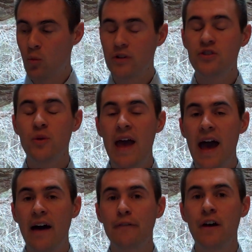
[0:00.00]
Once you
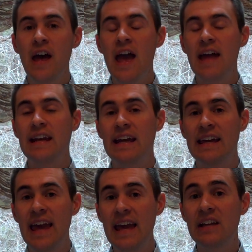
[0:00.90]
have an
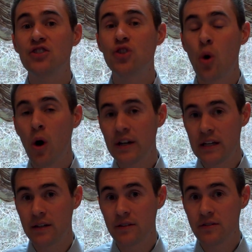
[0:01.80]
engaged
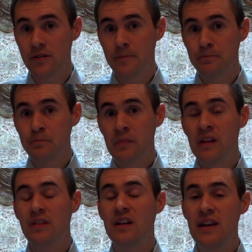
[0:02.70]
audience,
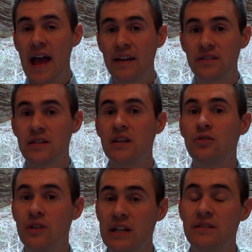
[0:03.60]
the next thing
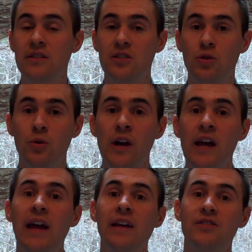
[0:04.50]
you need to do
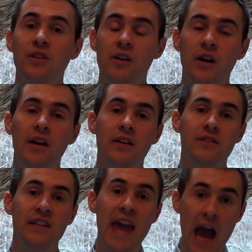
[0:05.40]
is
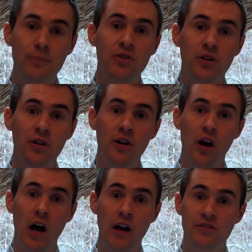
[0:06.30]
capture
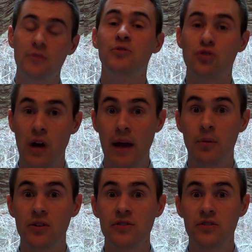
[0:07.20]

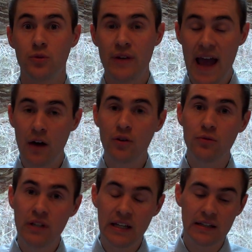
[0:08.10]
subscribers. So now
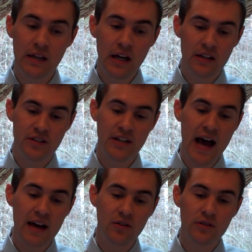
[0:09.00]
you need to
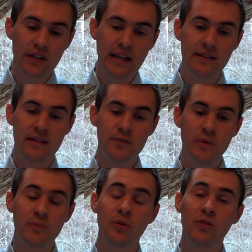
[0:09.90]
not only get these
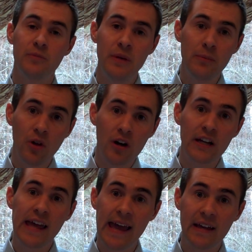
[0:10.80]
people are
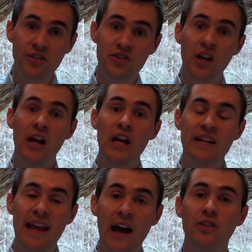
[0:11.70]
engaged,
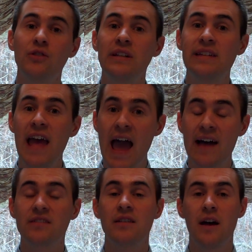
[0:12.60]
now you need to
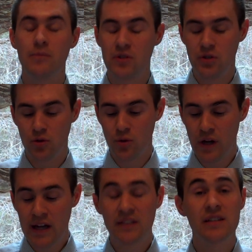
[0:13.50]
ask them to
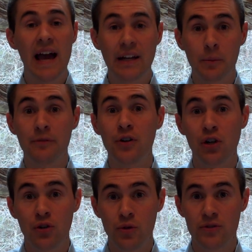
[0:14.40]
sign up for
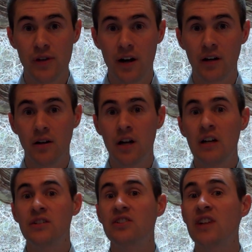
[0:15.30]
your newsletter,
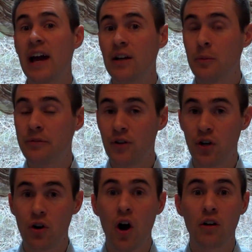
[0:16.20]
to sign up for
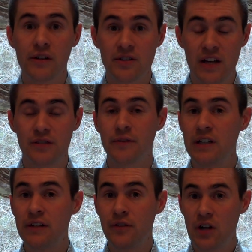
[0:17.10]
your RSS
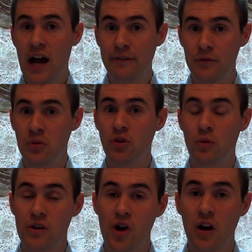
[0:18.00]
feed. If you're not familiar
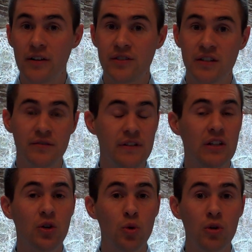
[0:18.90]
with an RSS
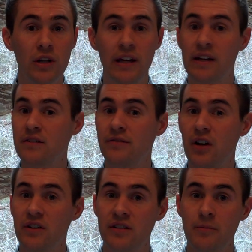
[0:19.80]
feed, Google it. It's a
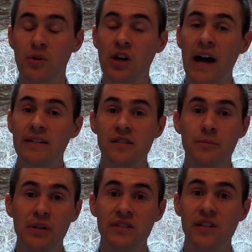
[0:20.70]
very simple
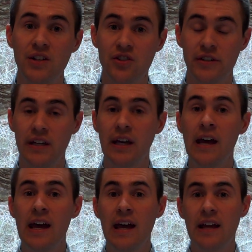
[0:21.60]
concept, but essentially
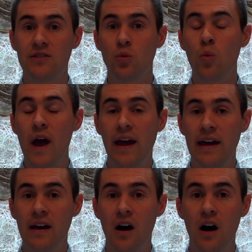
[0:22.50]
it's a
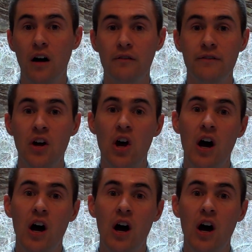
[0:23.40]
way of